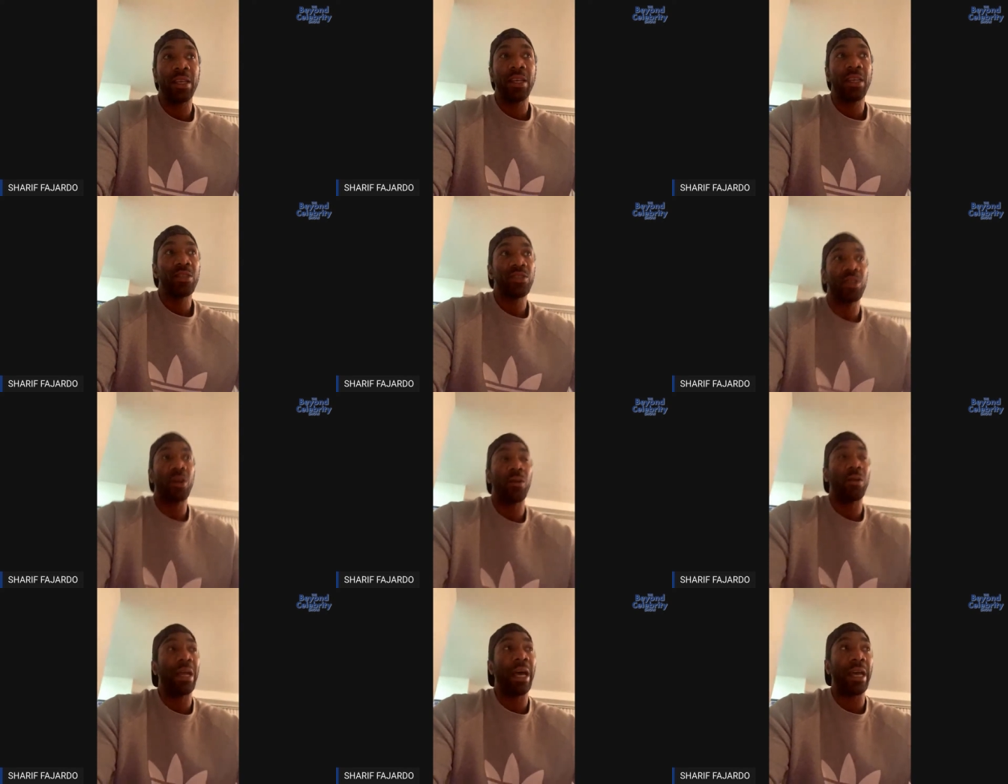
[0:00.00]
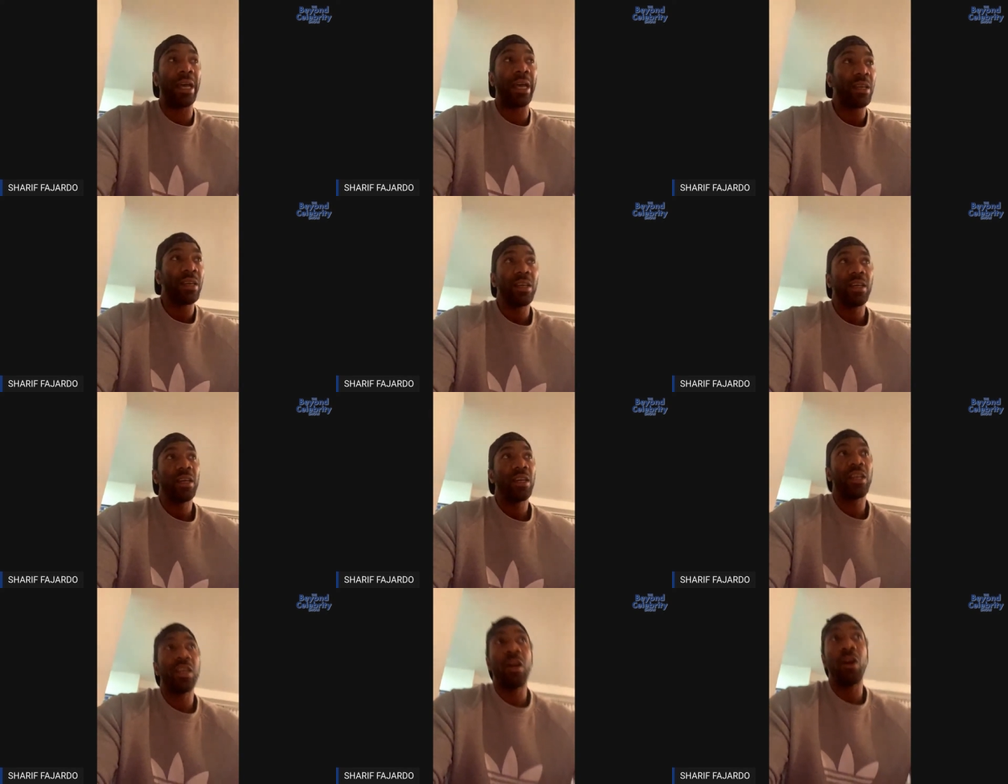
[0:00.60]
So, like,
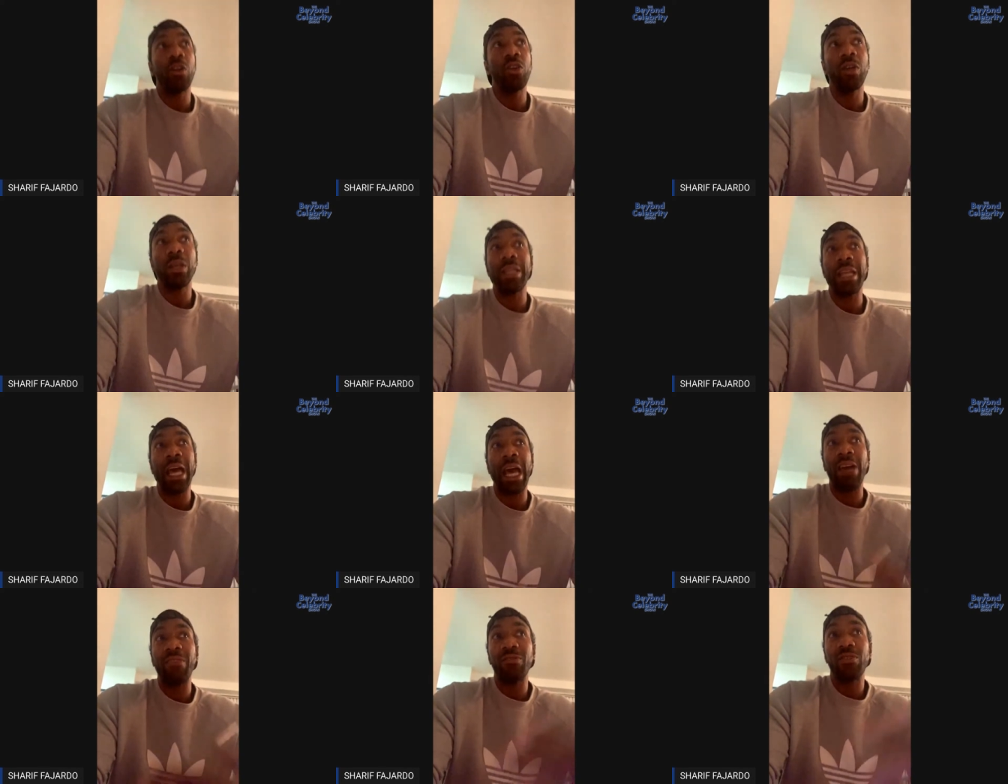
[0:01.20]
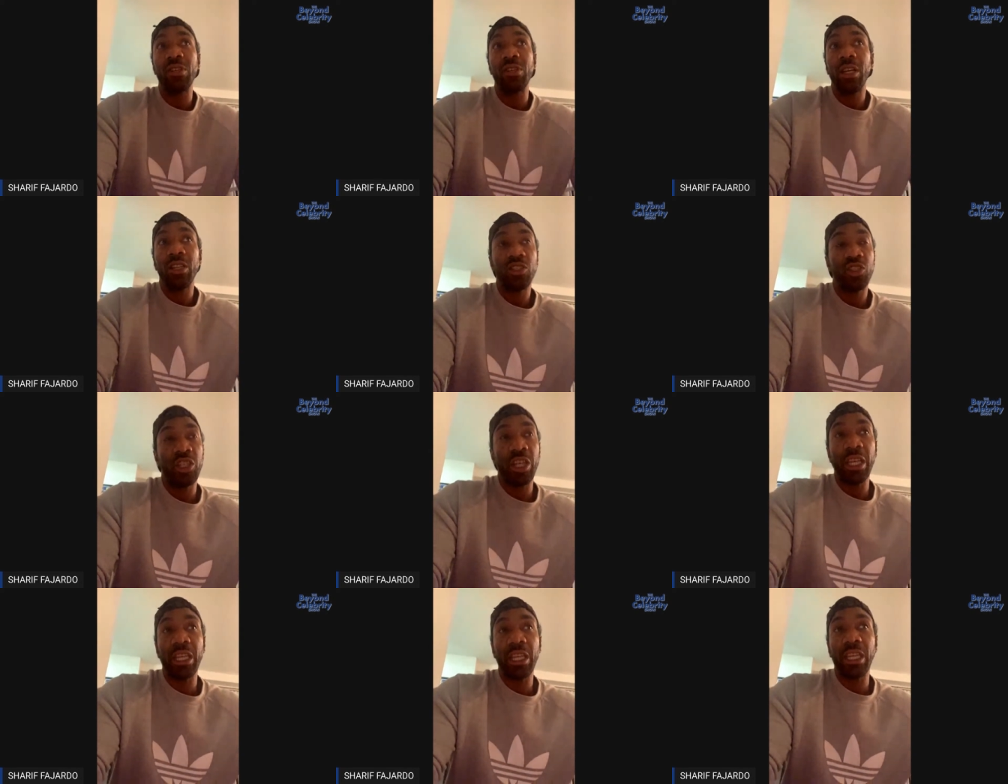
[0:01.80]
you know, you can have
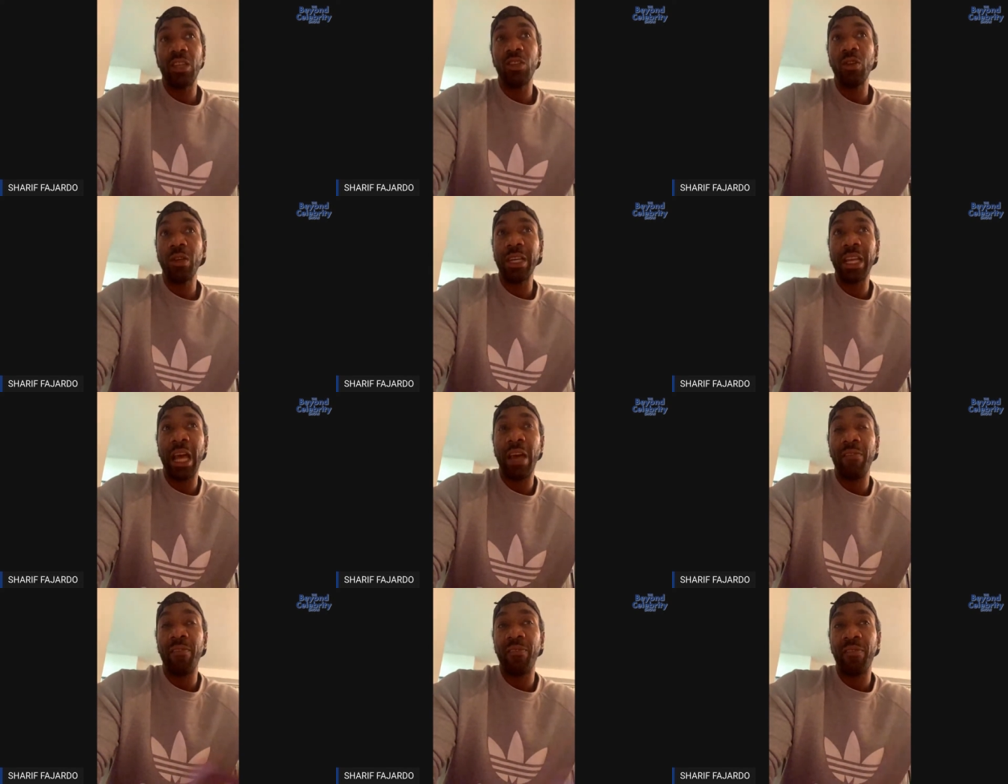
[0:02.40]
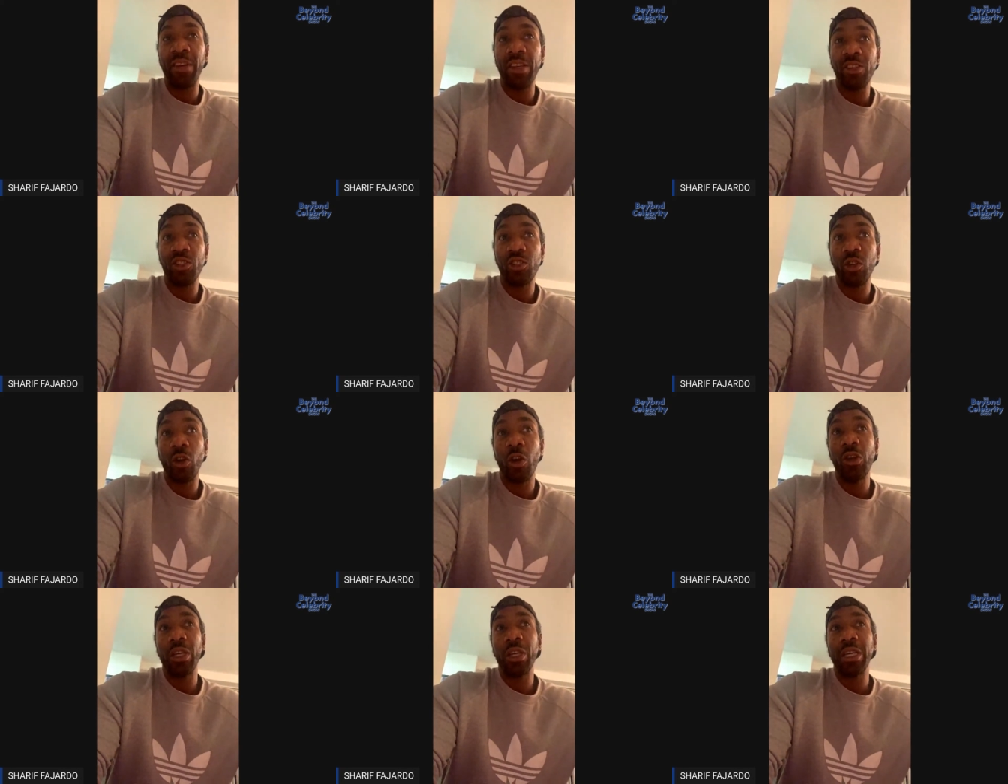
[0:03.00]
chicken, you can have fish,
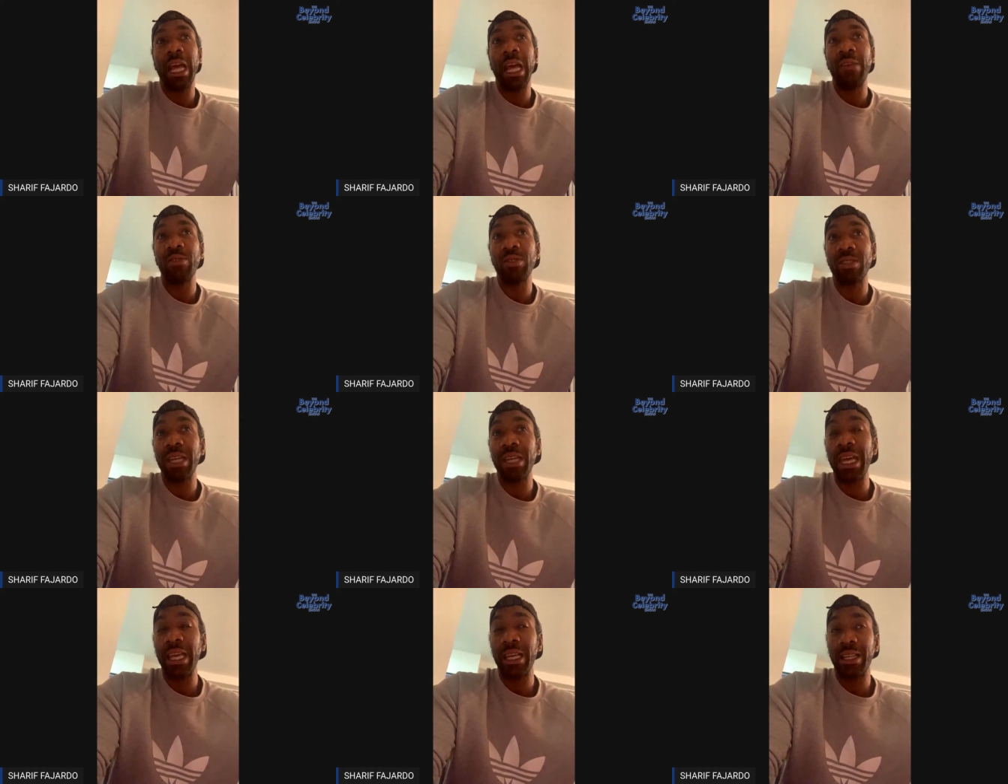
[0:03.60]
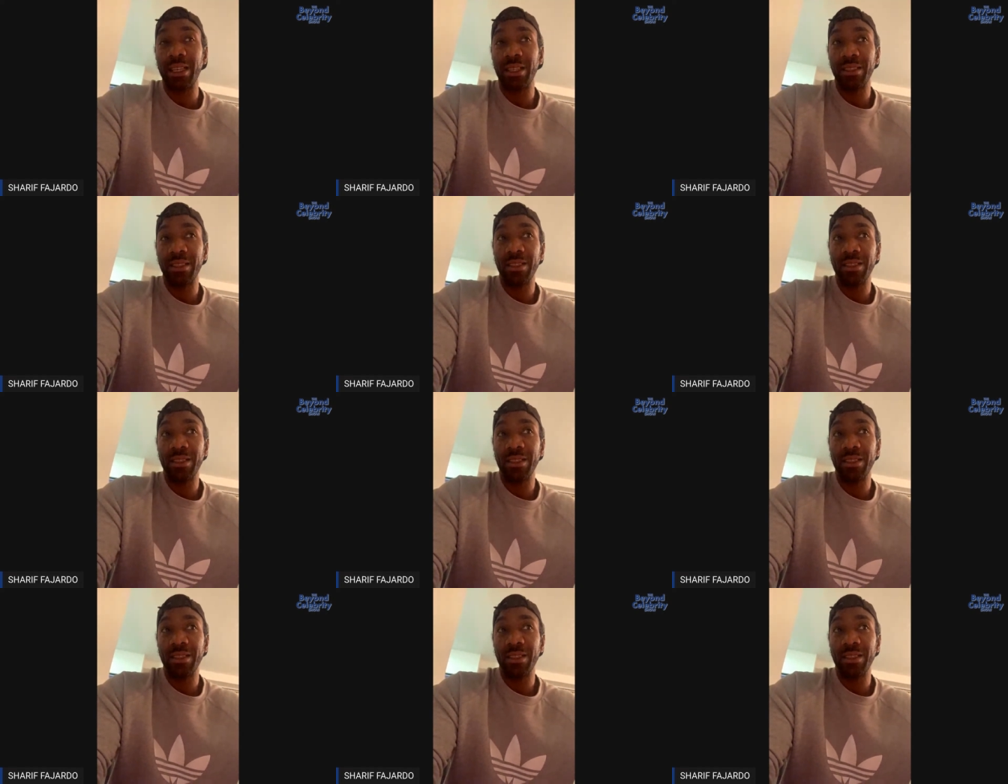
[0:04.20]
or you can have steak,